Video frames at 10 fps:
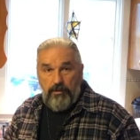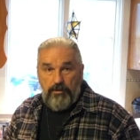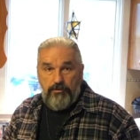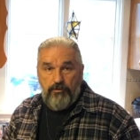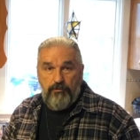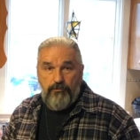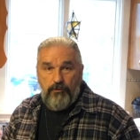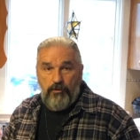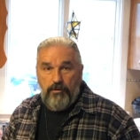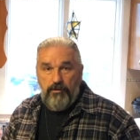It's good
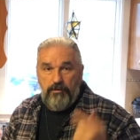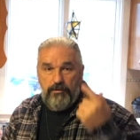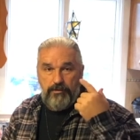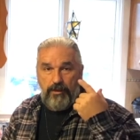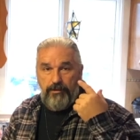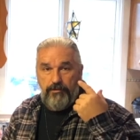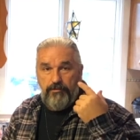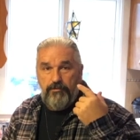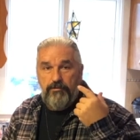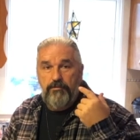for
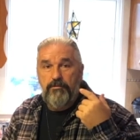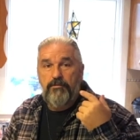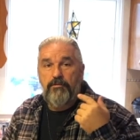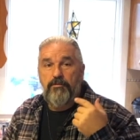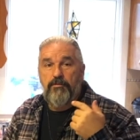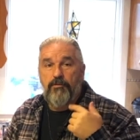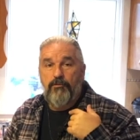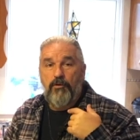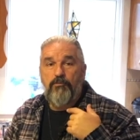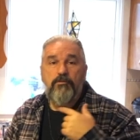sinus,
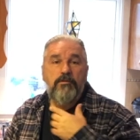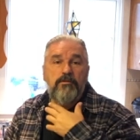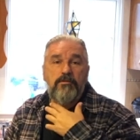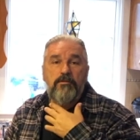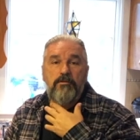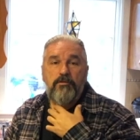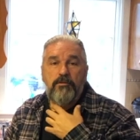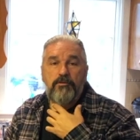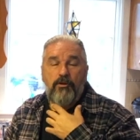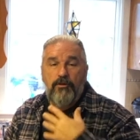throat,
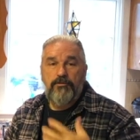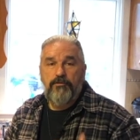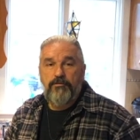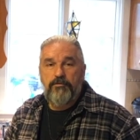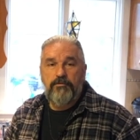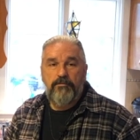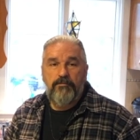tonsils,